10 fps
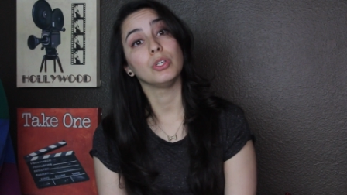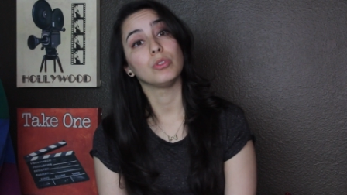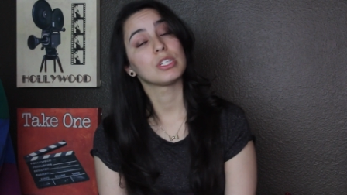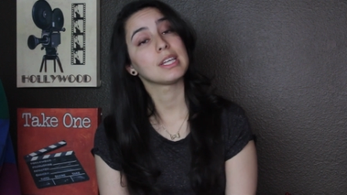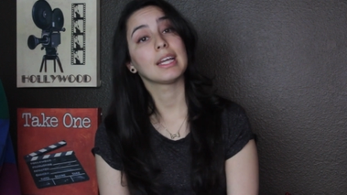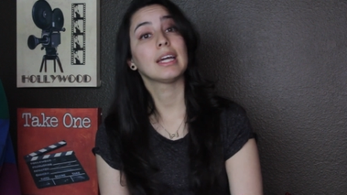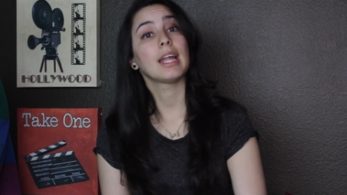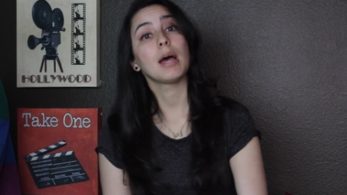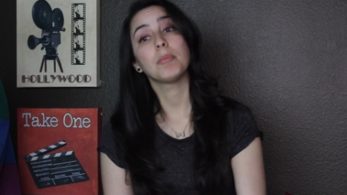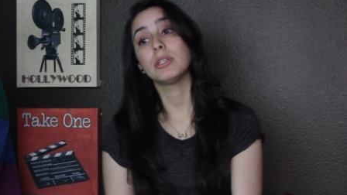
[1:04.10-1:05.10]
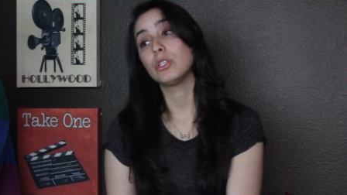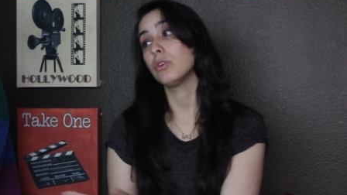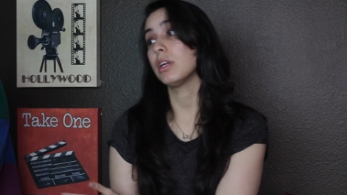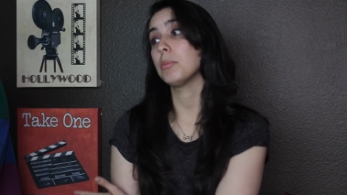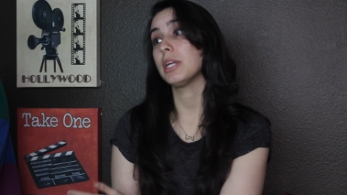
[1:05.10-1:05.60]
you just like it could happen
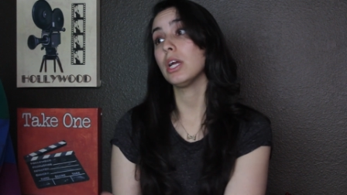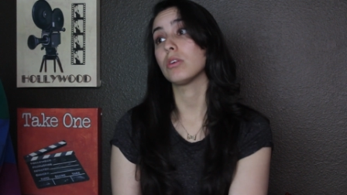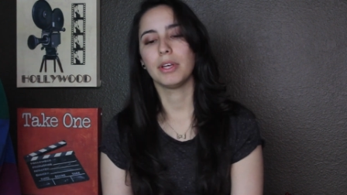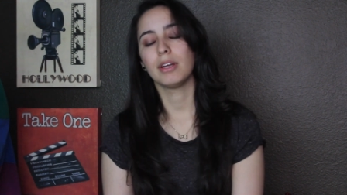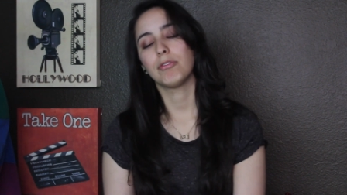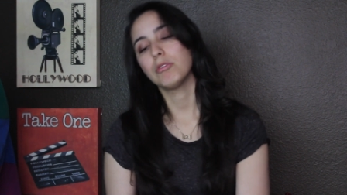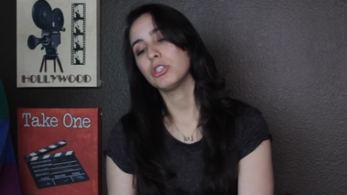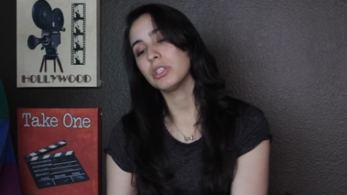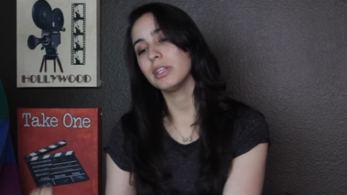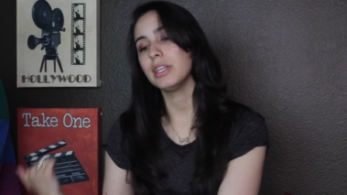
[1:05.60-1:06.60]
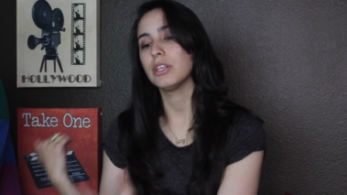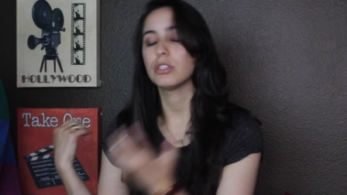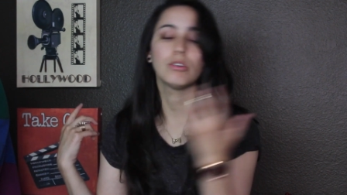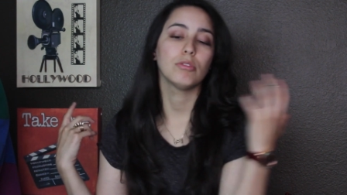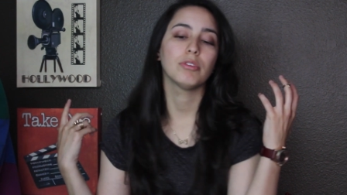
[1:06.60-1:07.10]
to anybody else. Unfortunately,
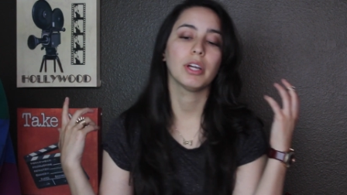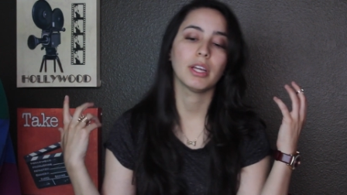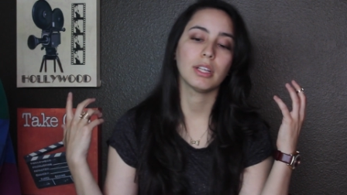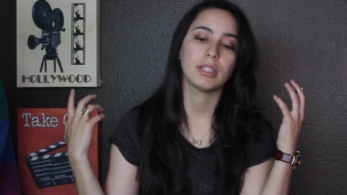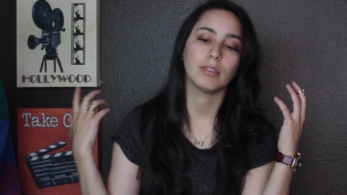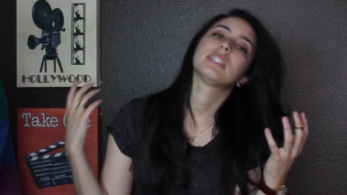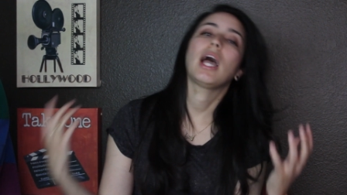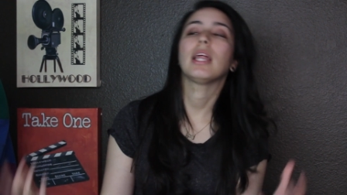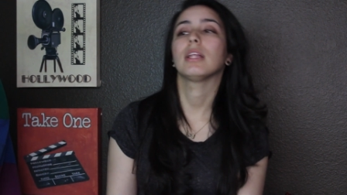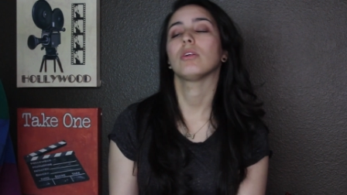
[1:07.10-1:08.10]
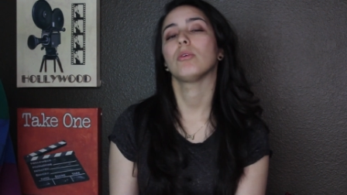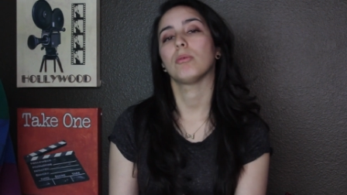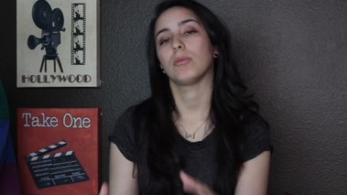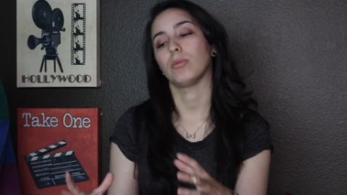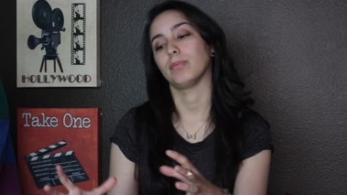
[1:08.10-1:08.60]
there's no fucking tiny
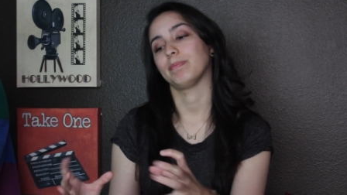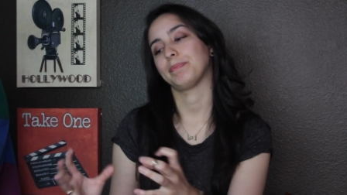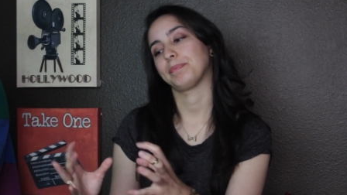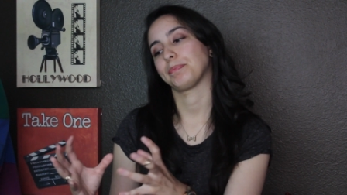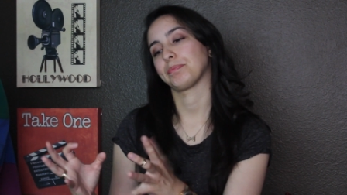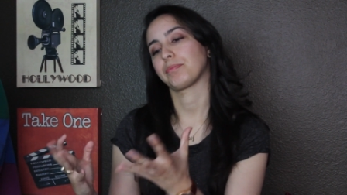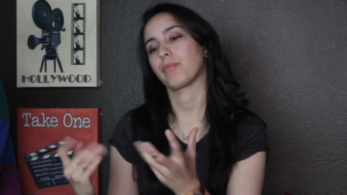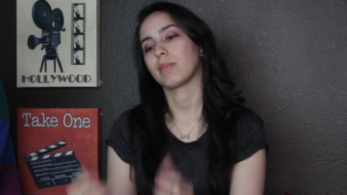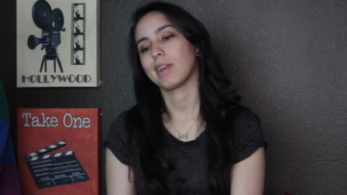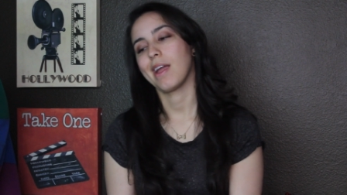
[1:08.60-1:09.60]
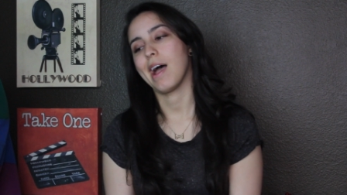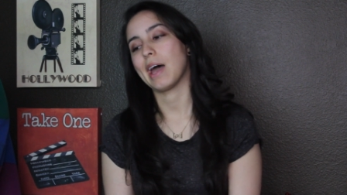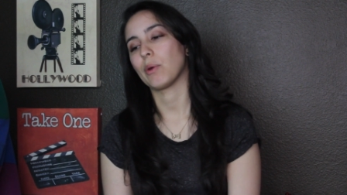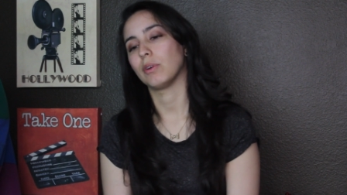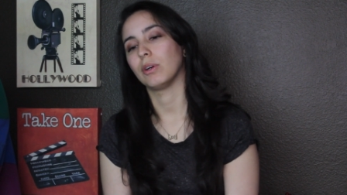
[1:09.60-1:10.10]
little,
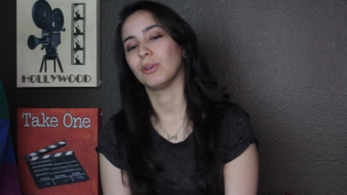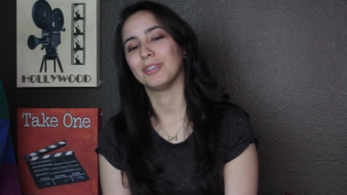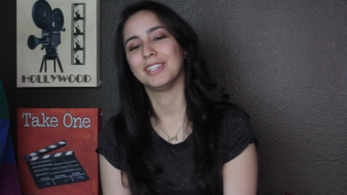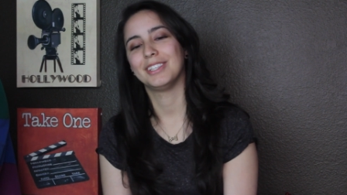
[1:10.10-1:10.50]
I don't know,